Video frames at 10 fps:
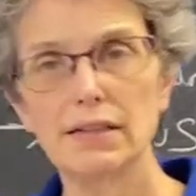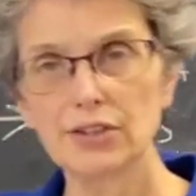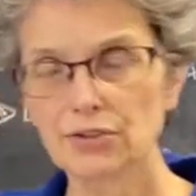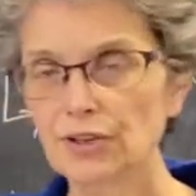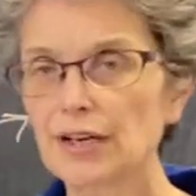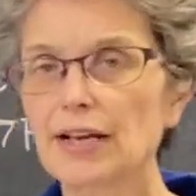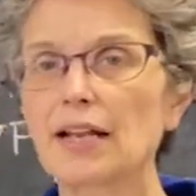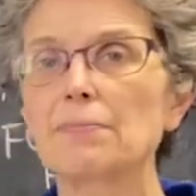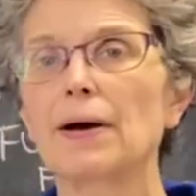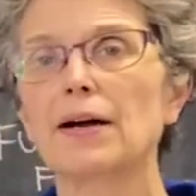urinating out
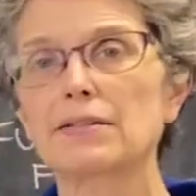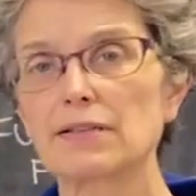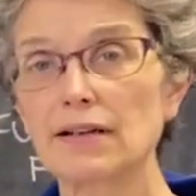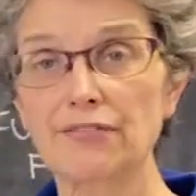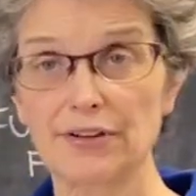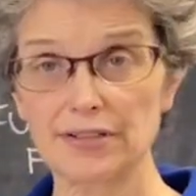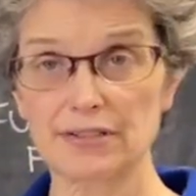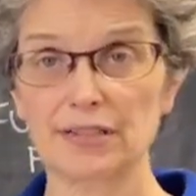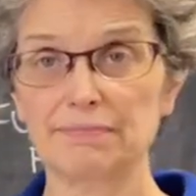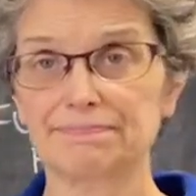of the box, and FIC.